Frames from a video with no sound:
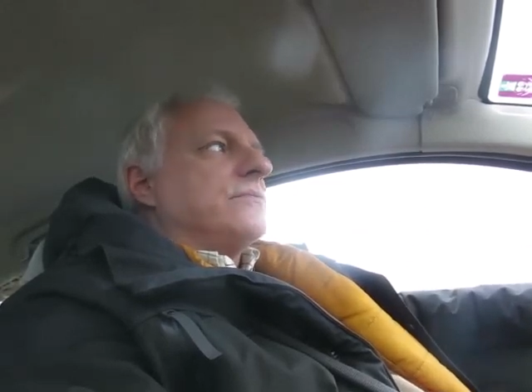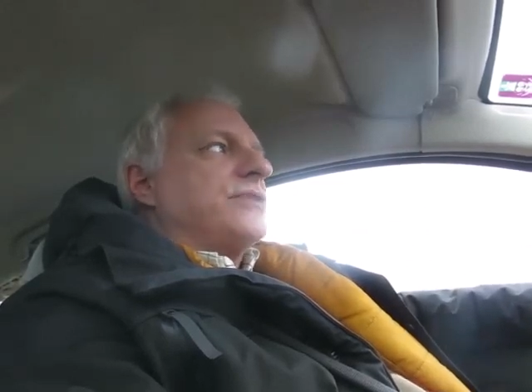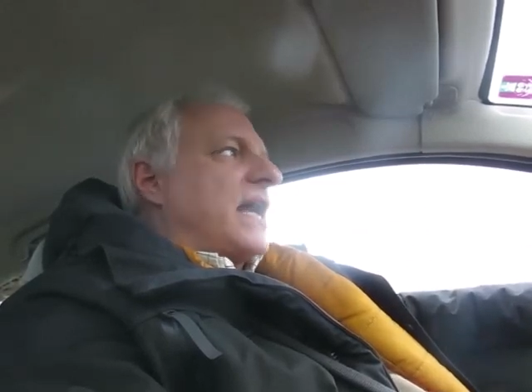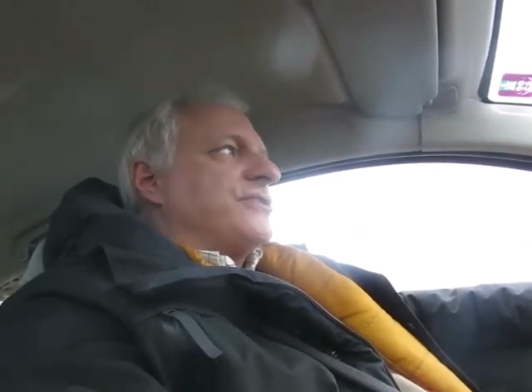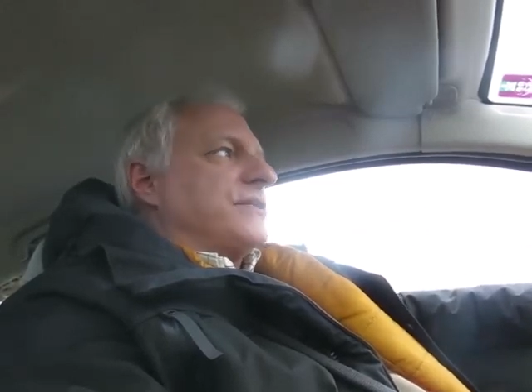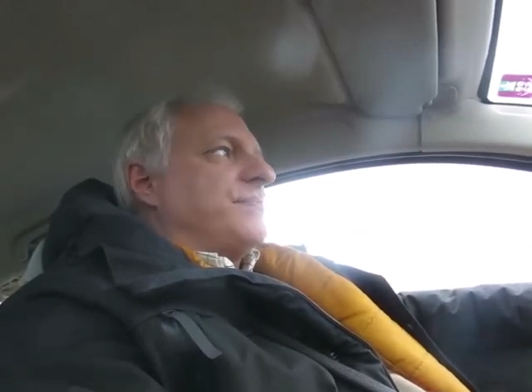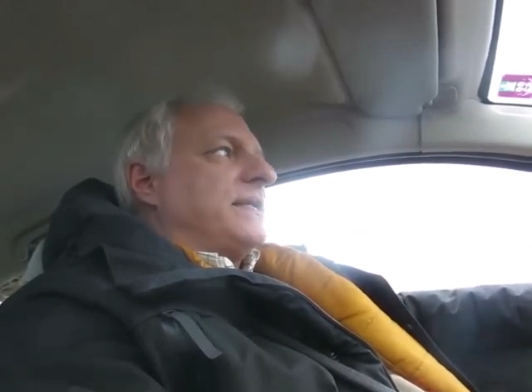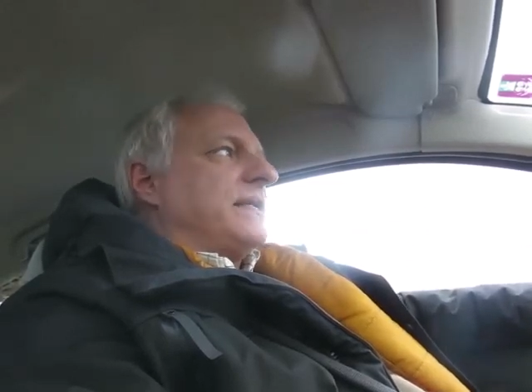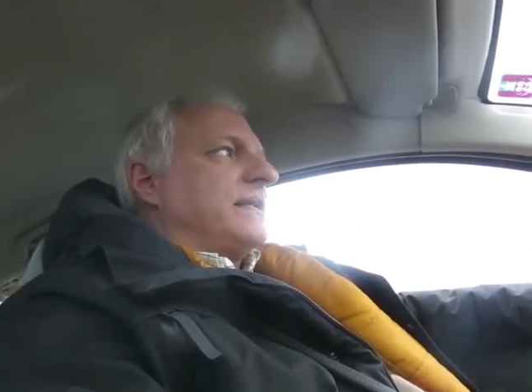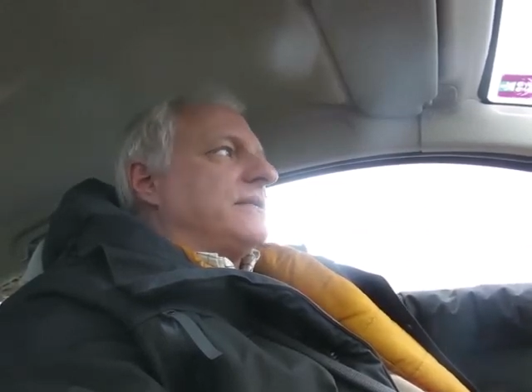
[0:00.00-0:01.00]
chat
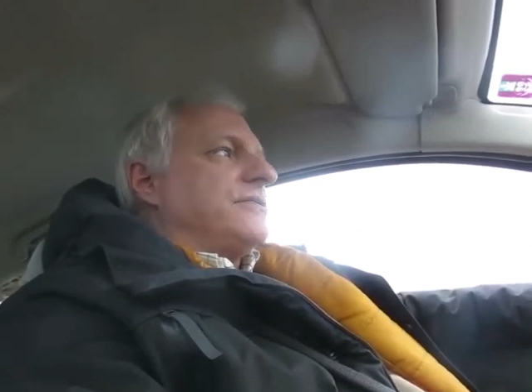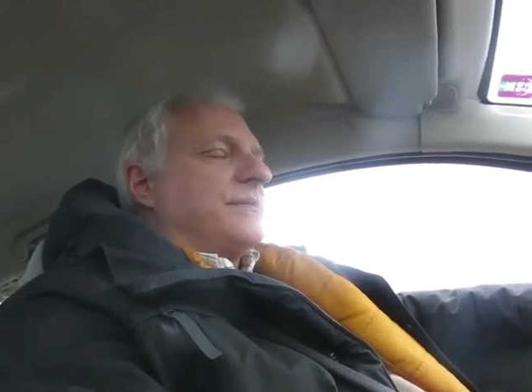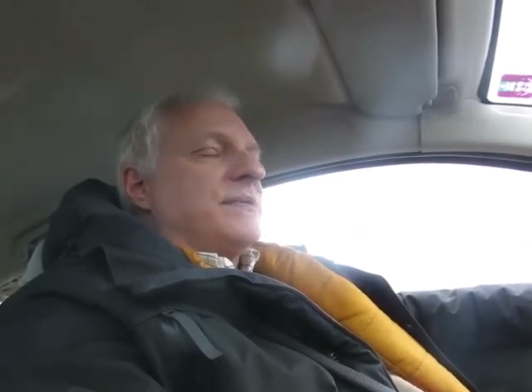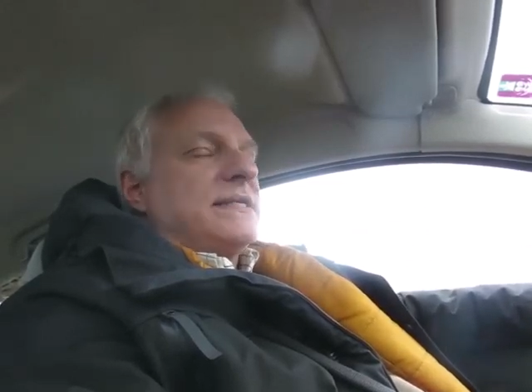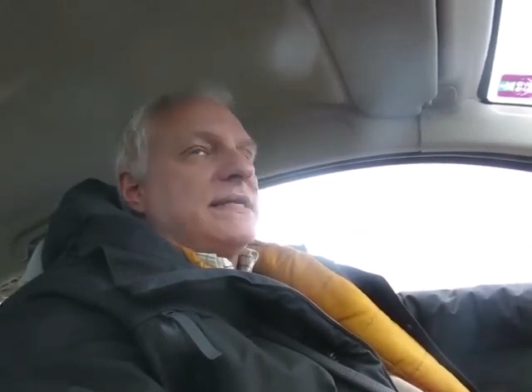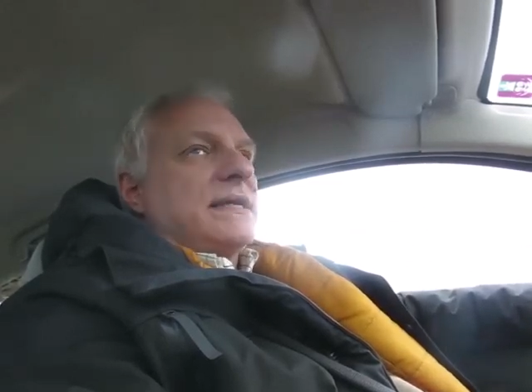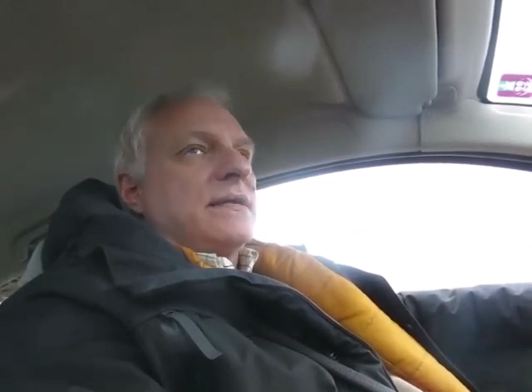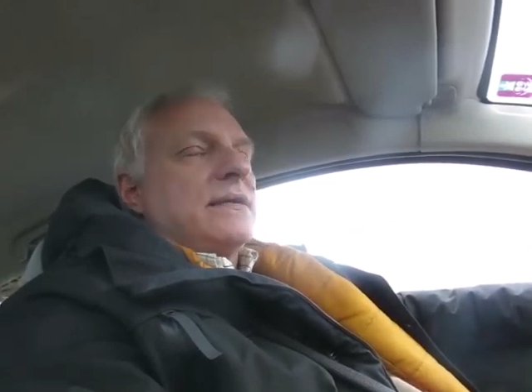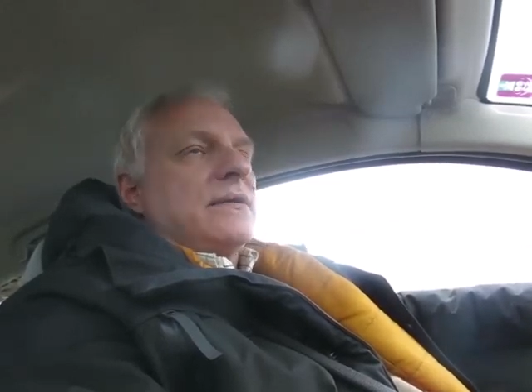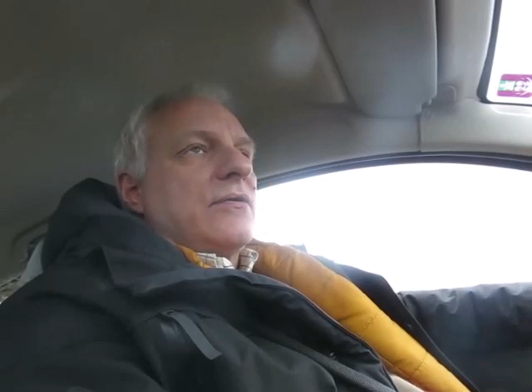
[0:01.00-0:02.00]

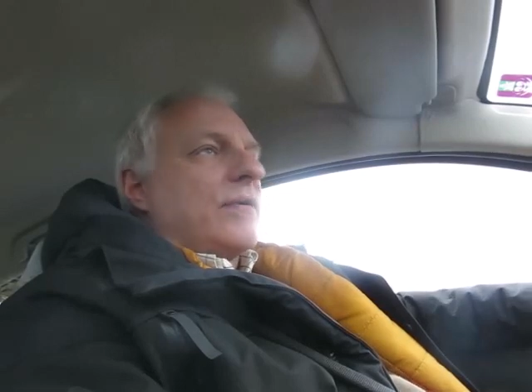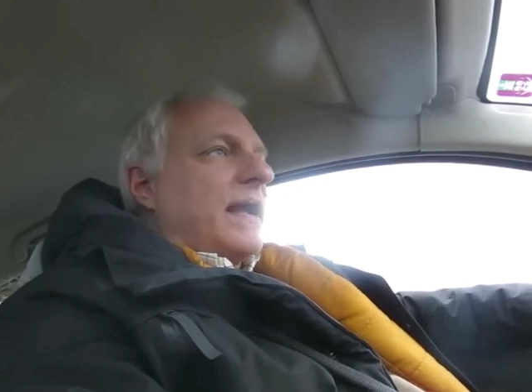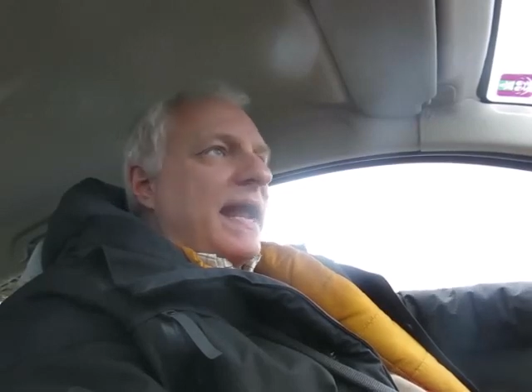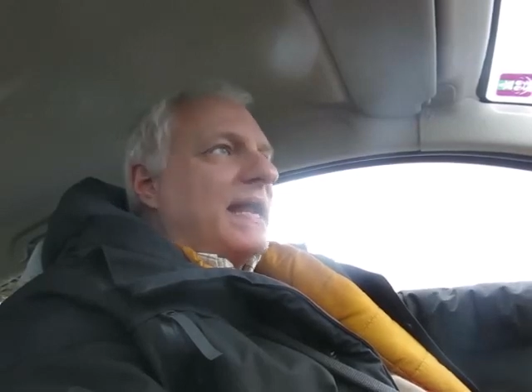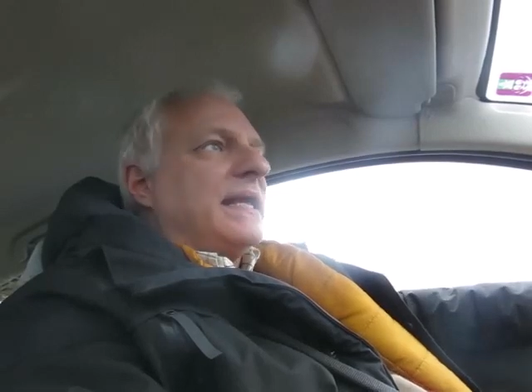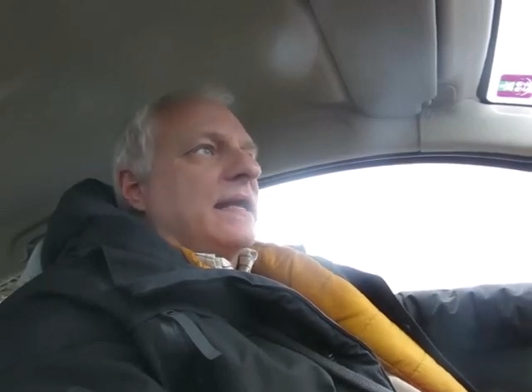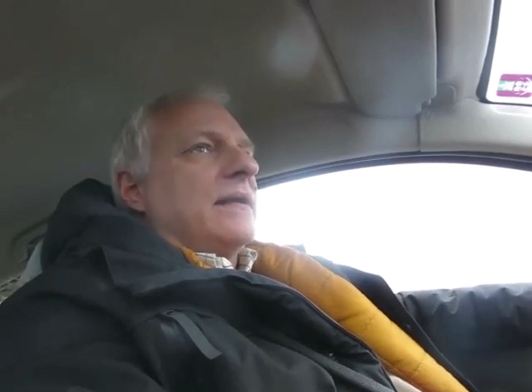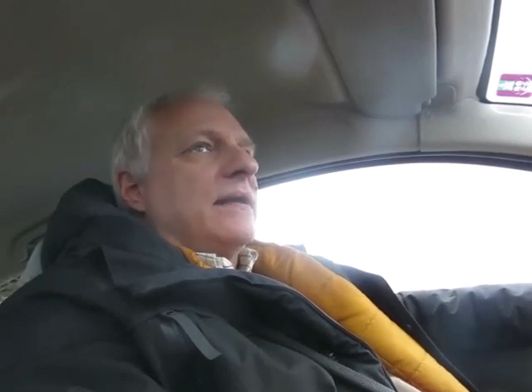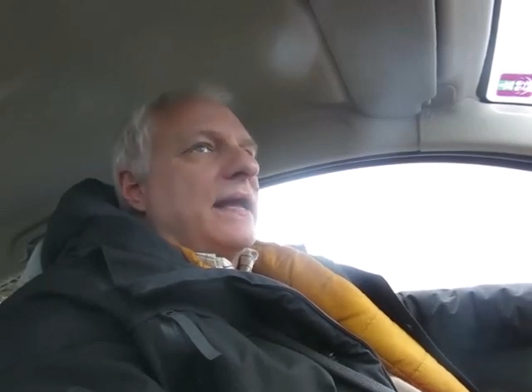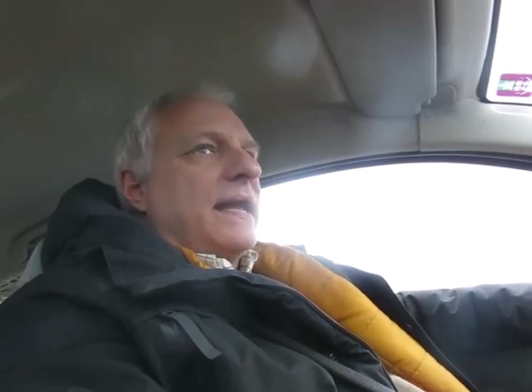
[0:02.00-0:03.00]
gpt or any
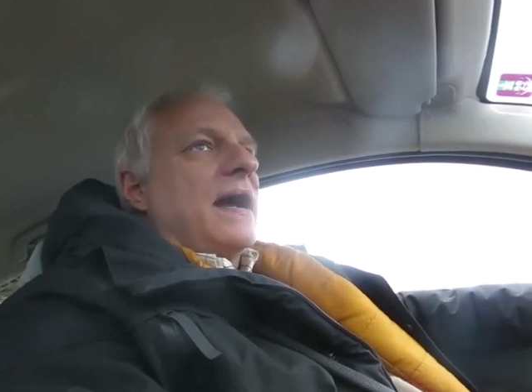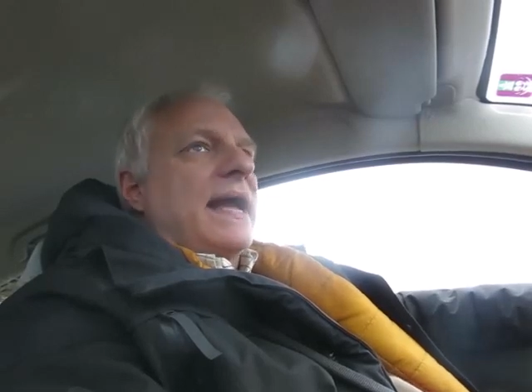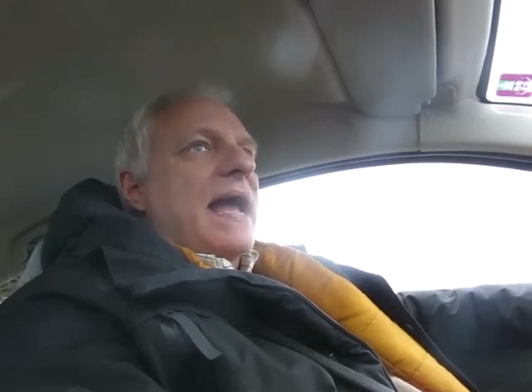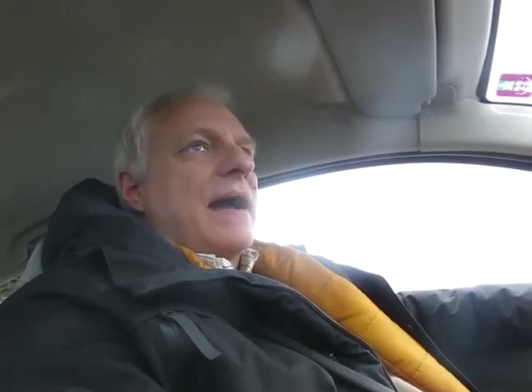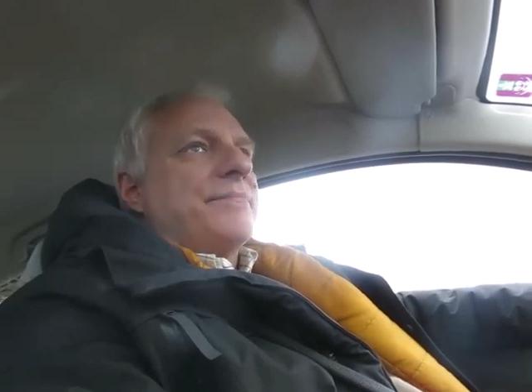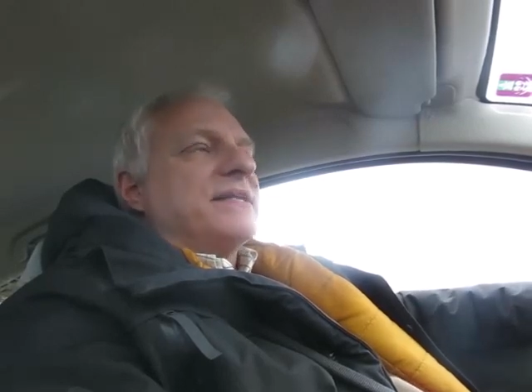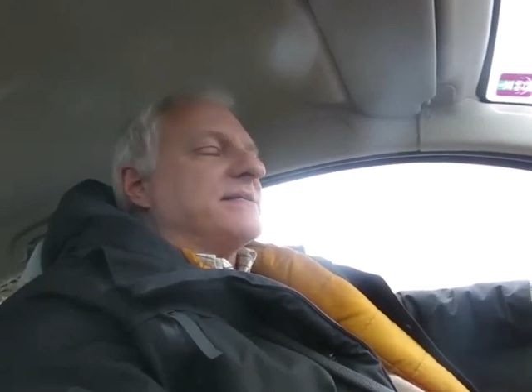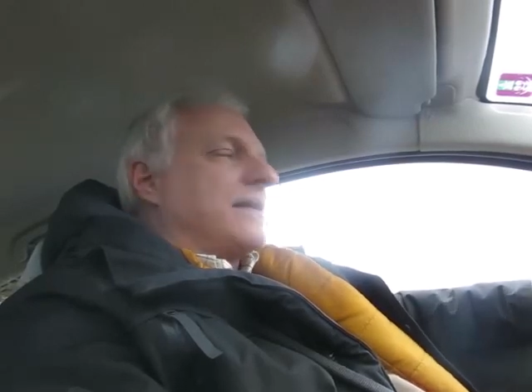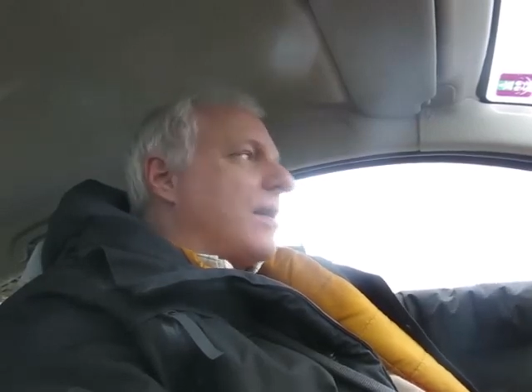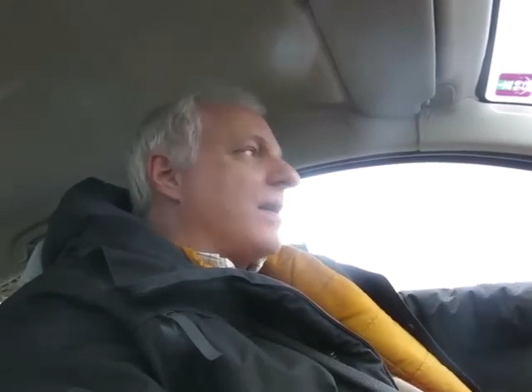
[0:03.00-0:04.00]
AI app
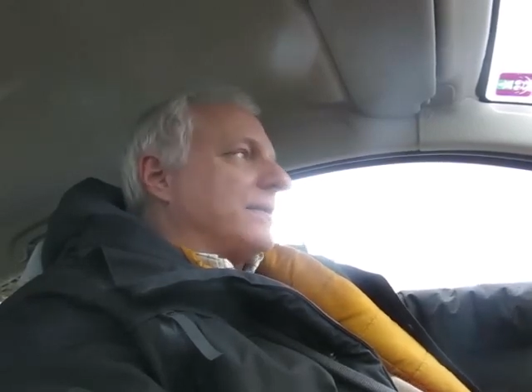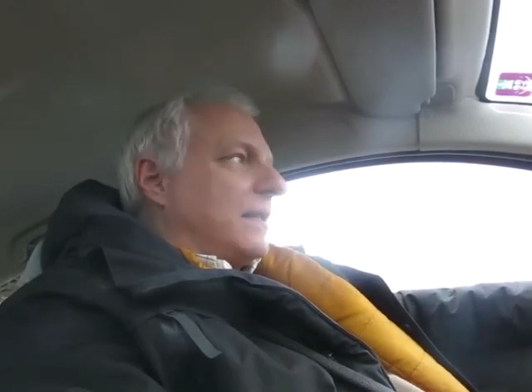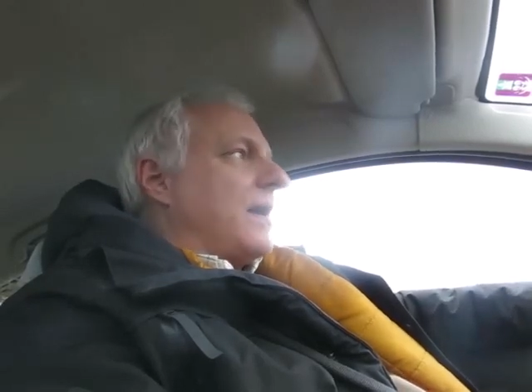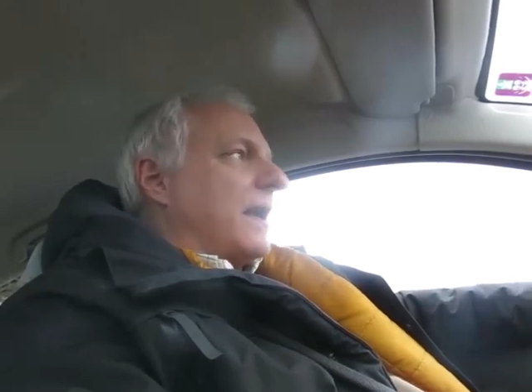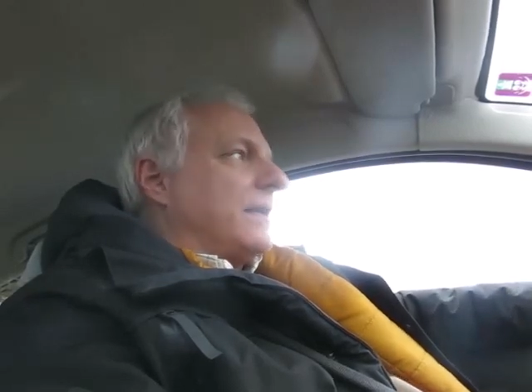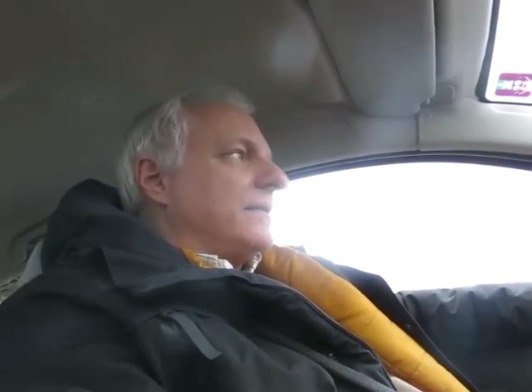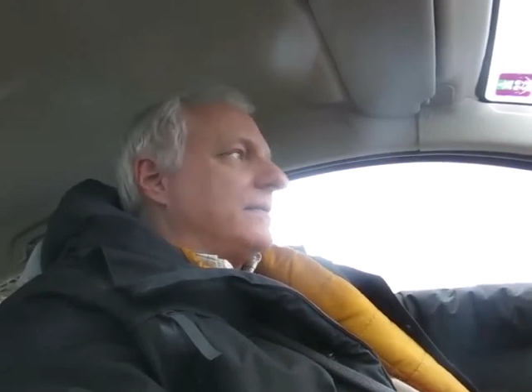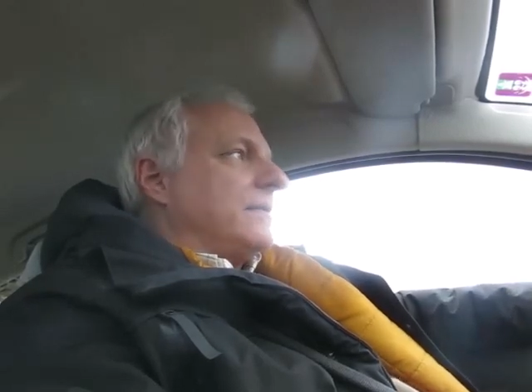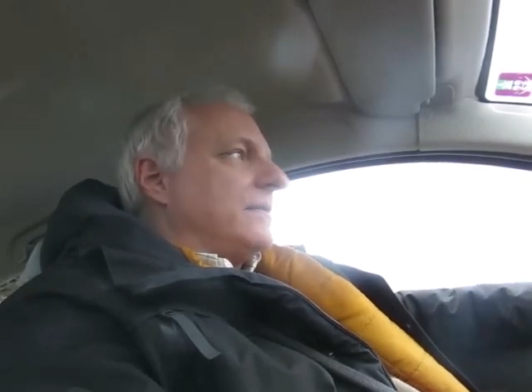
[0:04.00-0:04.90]
that's online